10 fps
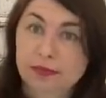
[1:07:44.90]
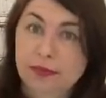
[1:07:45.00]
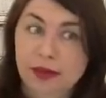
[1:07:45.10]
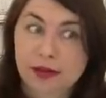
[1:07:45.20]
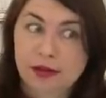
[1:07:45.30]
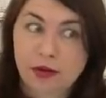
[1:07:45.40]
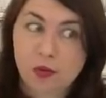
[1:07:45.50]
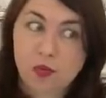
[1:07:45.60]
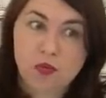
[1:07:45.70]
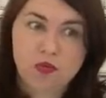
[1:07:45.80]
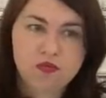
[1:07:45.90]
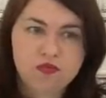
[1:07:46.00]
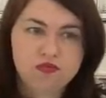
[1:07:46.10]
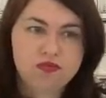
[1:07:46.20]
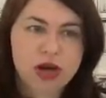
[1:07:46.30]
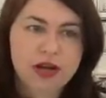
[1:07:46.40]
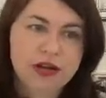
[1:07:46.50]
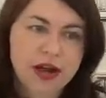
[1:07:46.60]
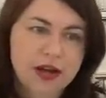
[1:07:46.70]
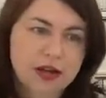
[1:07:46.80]
the one that's labelled yuck. read
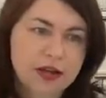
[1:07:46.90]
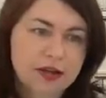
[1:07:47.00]
yuck.